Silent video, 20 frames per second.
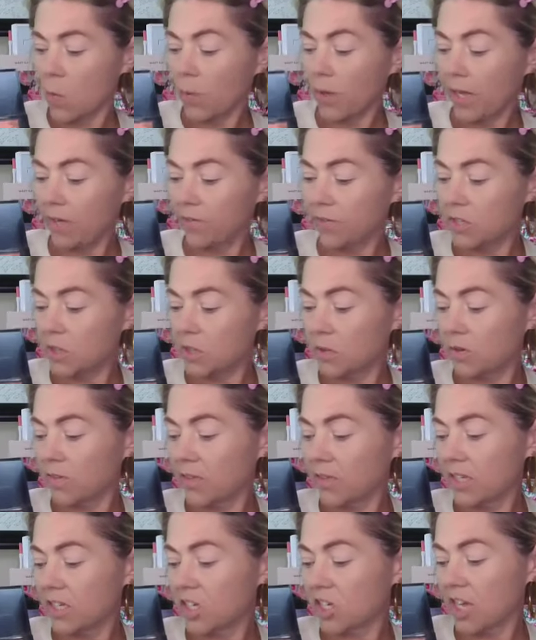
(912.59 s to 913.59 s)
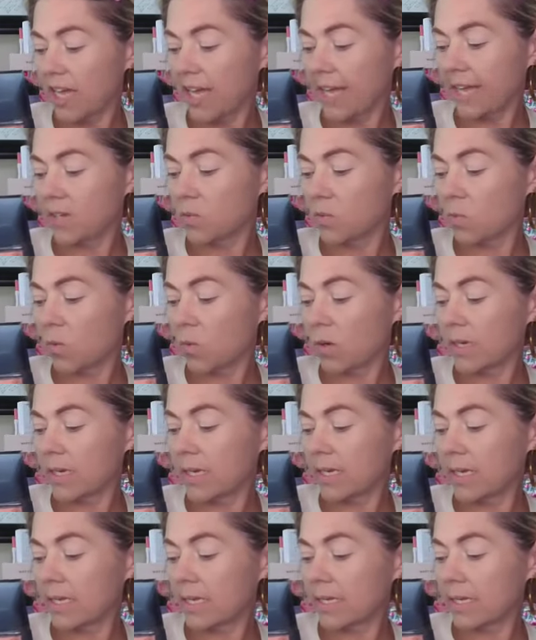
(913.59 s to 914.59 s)
We have two of these shades.
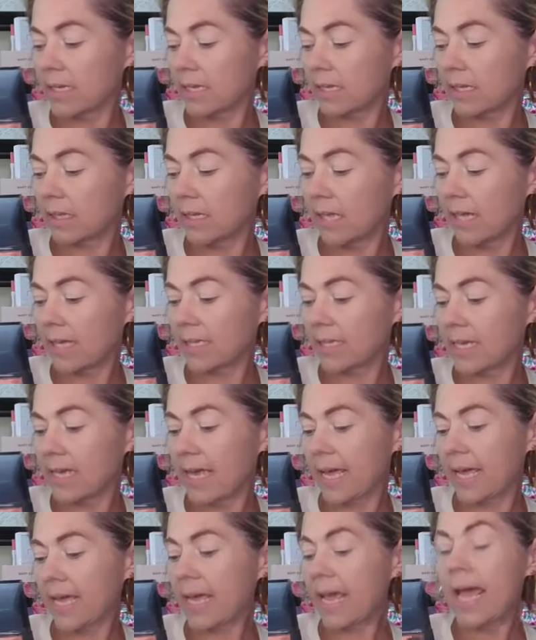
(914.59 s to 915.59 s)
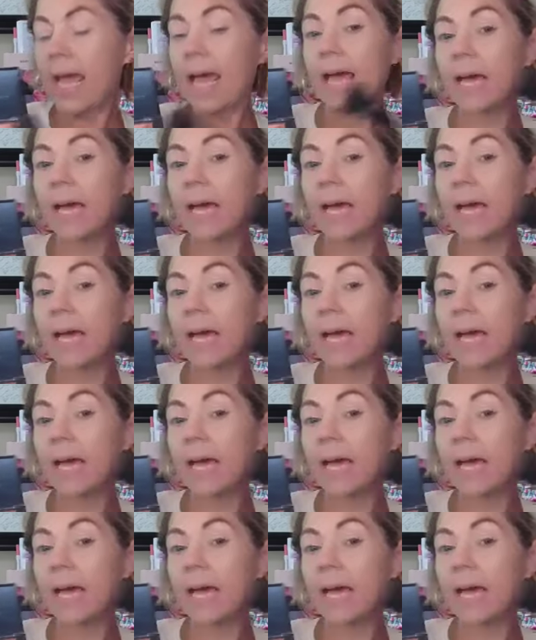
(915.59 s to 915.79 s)
One is Latte